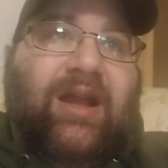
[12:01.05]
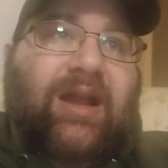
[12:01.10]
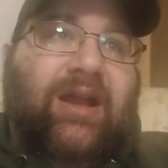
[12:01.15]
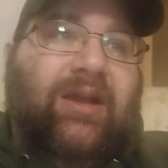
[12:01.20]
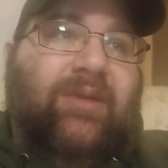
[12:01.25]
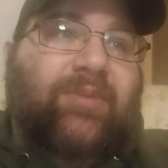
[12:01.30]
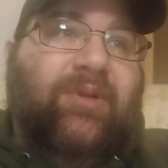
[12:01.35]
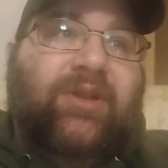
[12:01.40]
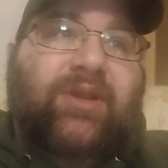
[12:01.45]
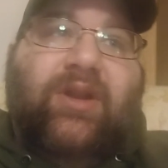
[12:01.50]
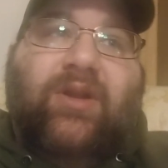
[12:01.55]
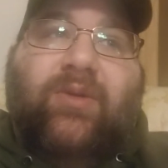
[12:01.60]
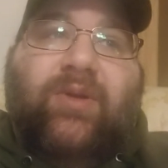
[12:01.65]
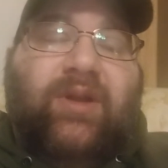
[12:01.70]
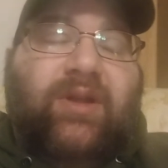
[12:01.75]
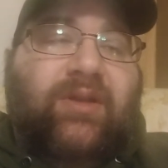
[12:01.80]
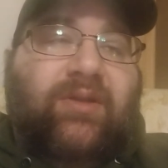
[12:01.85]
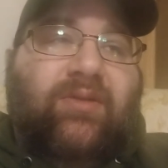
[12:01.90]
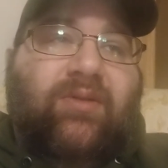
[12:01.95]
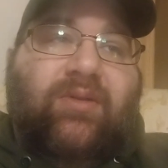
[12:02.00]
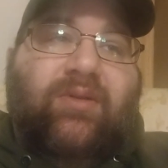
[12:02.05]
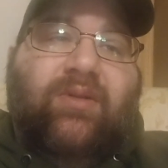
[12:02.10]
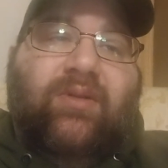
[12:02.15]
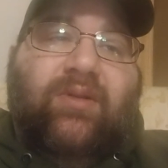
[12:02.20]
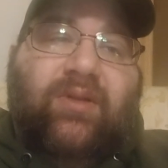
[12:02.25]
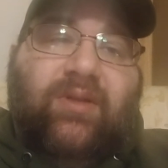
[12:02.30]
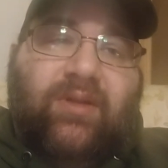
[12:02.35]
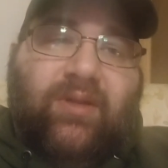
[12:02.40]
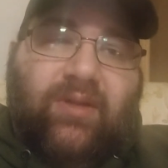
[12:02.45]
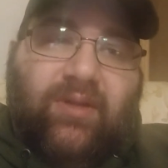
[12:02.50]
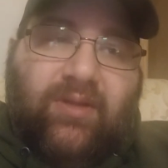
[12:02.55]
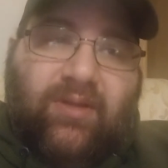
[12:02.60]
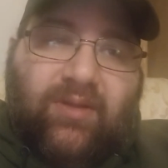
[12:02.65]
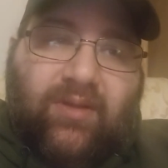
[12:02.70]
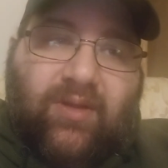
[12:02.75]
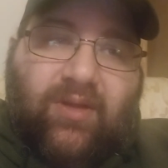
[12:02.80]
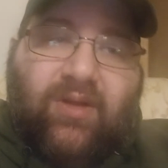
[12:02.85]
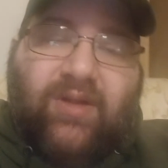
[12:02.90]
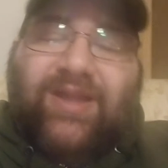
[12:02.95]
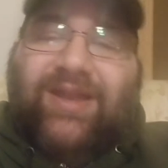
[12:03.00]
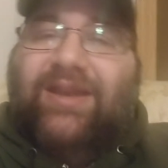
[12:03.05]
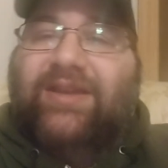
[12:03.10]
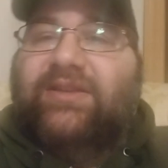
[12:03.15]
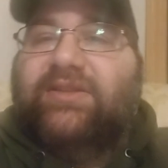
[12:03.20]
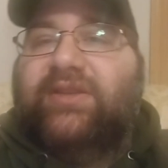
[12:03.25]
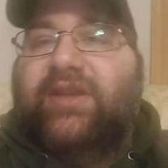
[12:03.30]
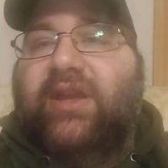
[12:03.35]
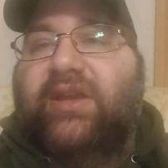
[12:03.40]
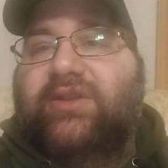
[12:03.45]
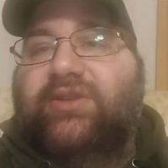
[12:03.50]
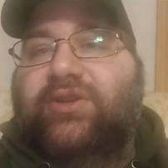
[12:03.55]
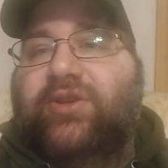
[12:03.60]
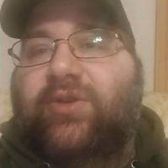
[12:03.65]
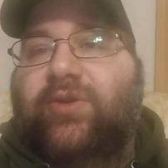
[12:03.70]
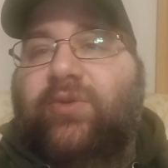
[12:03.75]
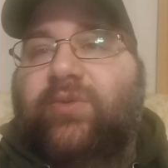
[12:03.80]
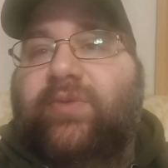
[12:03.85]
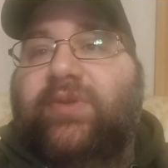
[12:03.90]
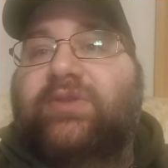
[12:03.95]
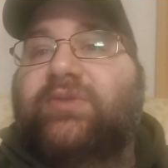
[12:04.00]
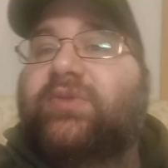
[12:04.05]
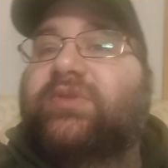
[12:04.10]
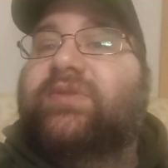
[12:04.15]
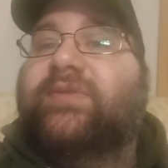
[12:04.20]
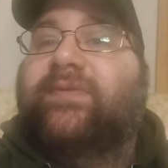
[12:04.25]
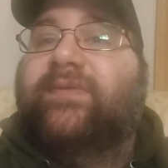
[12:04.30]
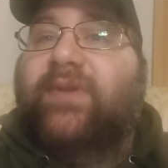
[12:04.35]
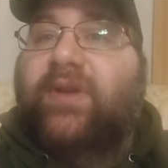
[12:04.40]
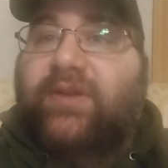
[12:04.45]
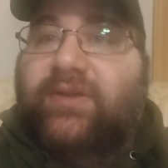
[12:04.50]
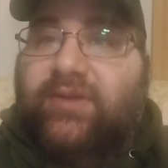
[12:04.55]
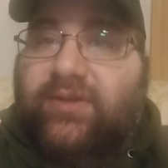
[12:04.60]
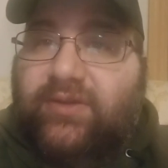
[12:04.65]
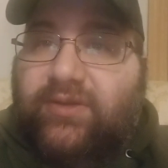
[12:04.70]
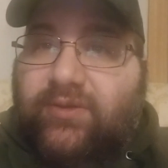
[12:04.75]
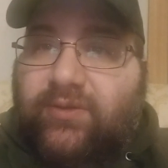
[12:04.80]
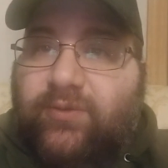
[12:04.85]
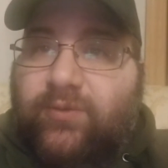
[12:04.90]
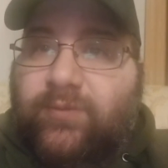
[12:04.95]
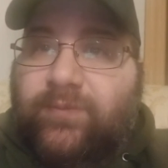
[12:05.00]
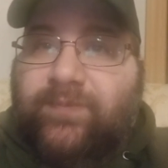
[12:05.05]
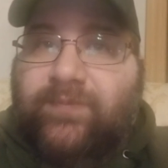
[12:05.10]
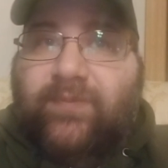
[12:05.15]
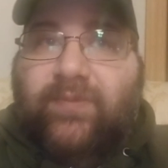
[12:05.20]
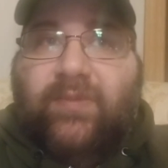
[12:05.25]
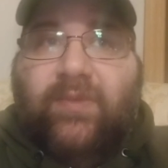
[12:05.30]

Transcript: Uh, but you know what? All kidding aside, Joe, this was fun to do.